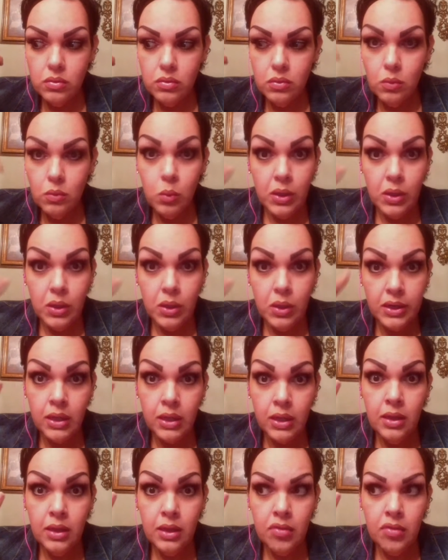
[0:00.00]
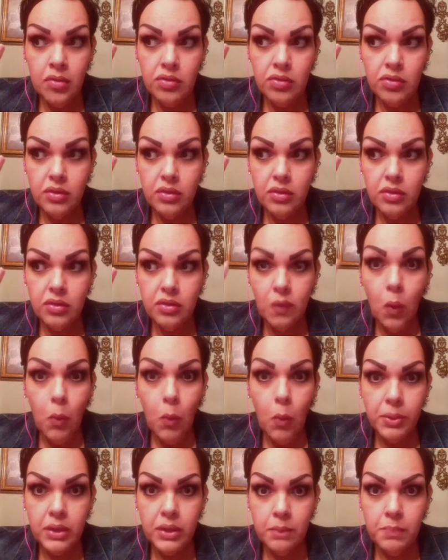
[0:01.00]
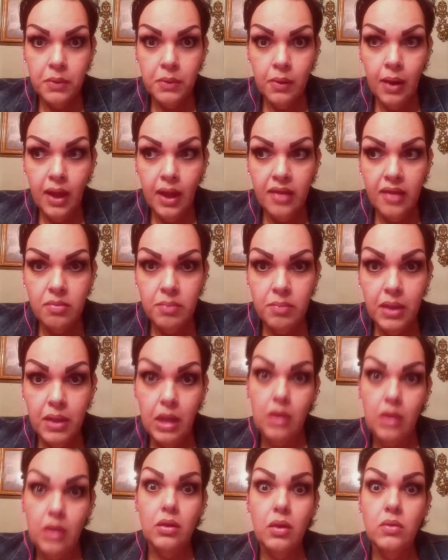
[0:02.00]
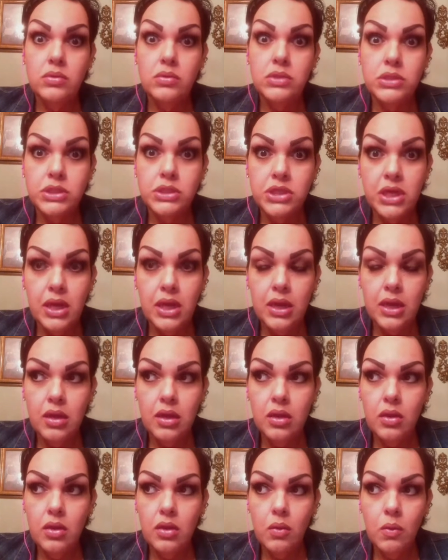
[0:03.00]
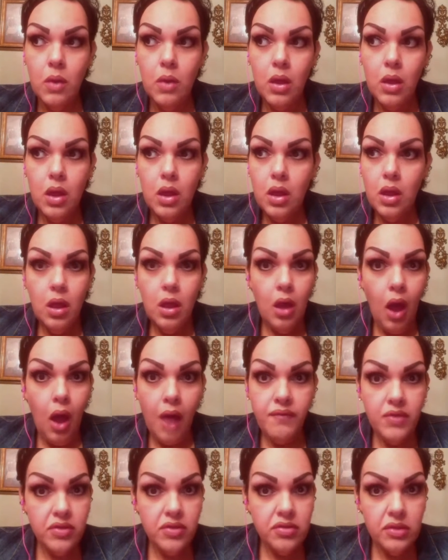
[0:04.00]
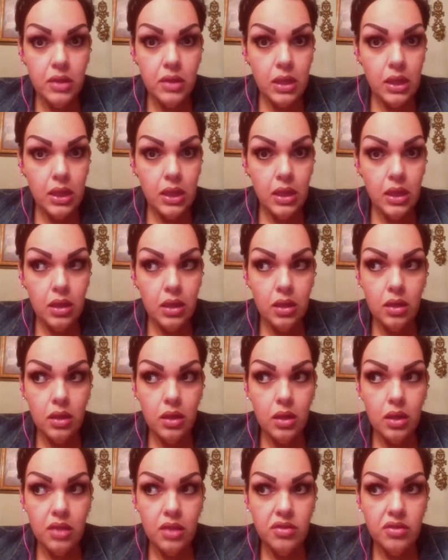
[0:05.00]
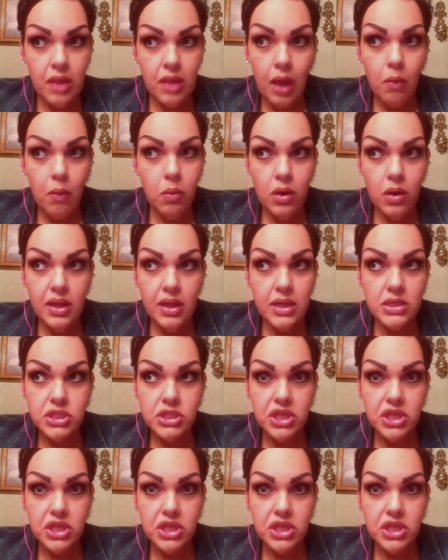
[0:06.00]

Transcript: what it is, to open up your eyes and be like, oh shit, you know, obviously it's not working.